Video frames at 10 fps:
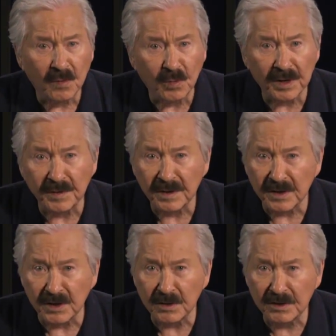When
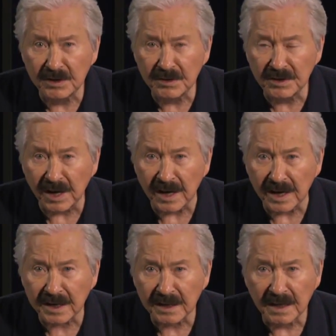you do
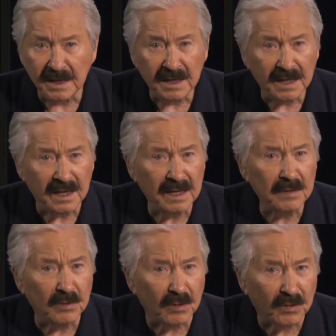that,
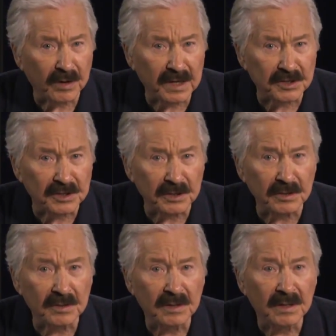He will grant
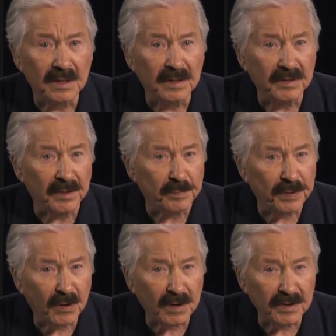you the
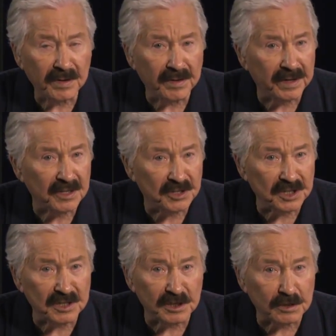pardon that
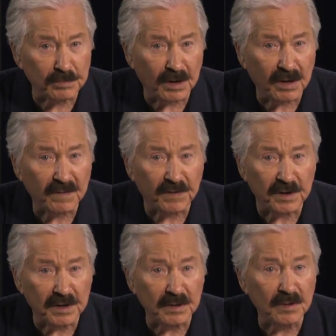Jesus bought for
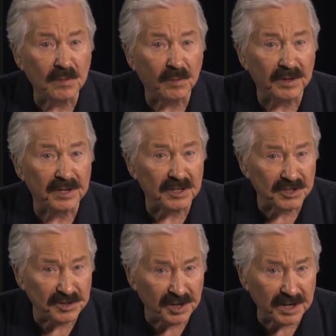you with
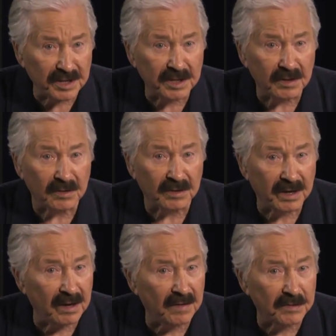His death on
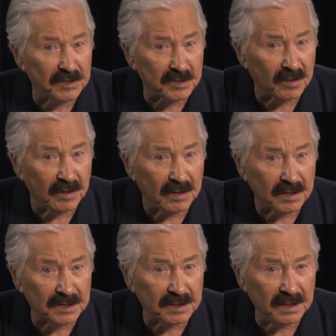Calvary's
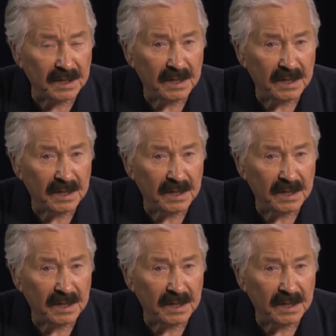cross.